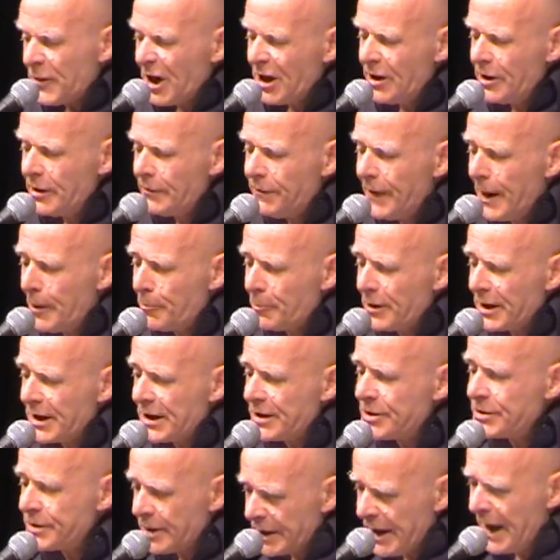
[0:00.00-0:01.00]
the
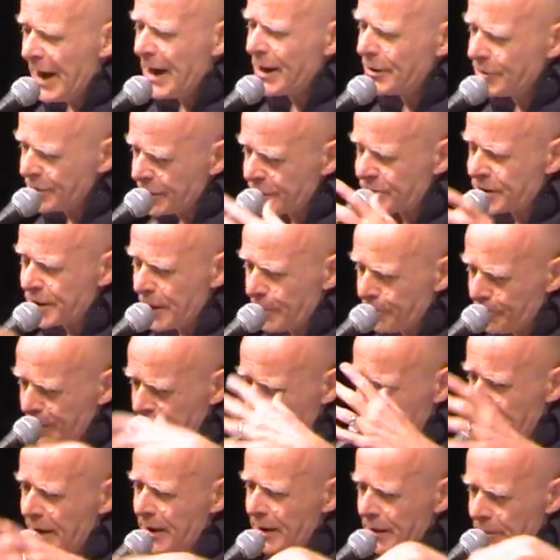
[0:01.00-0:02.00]
families, again, just
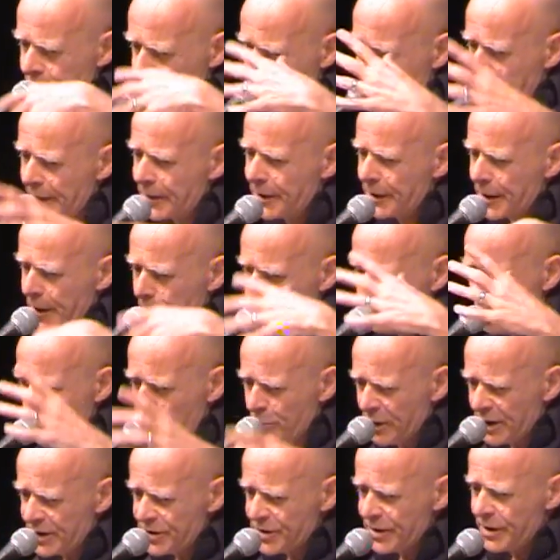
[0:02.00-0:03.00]
campaigning and trying to get
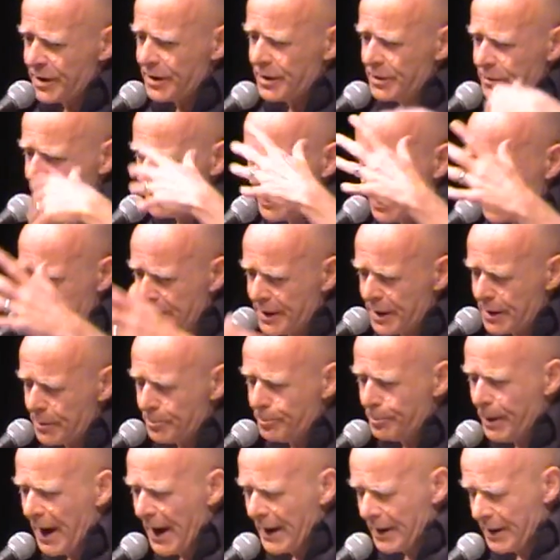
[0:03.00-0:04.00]
publicity and trying to
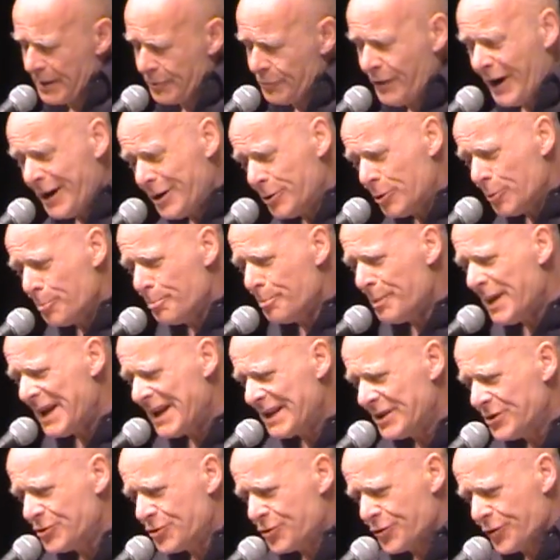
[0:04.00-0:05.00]
get backing, trying to
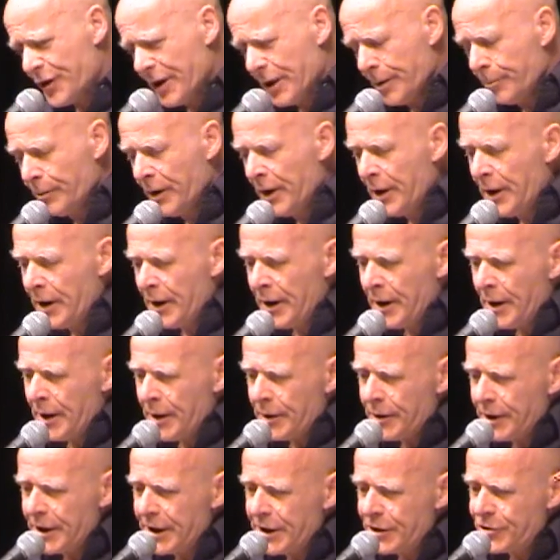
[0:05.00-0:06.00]
mainstream
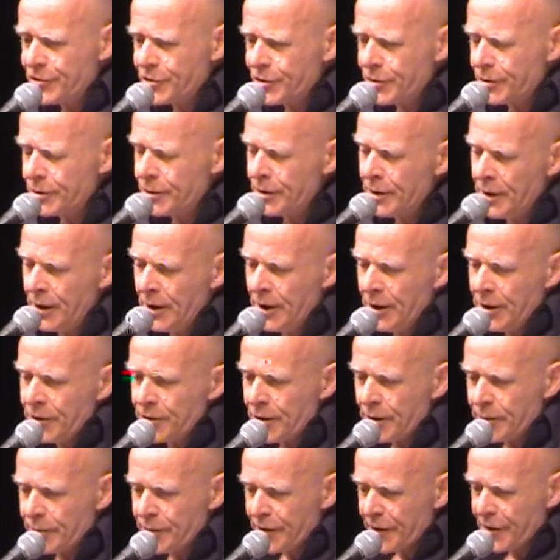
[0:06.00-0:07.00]
the issue,
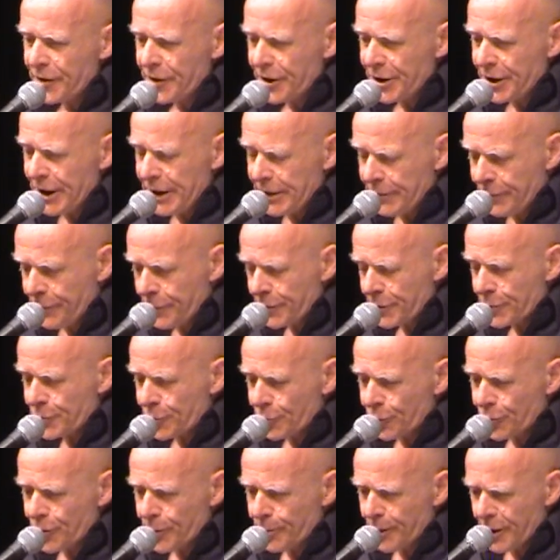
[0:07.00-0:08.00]
sort of the need for the
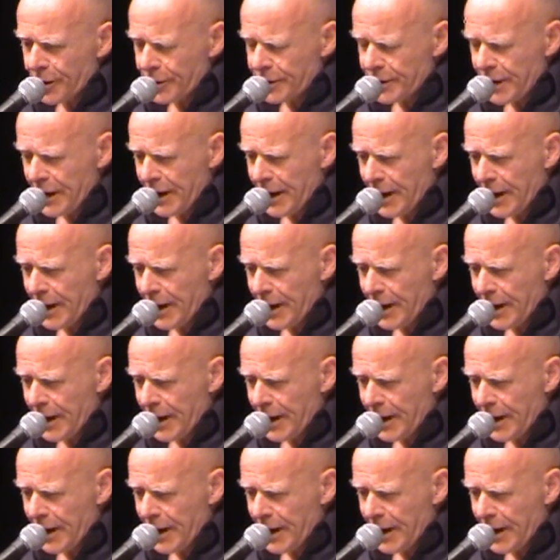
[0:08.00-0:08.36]
truth about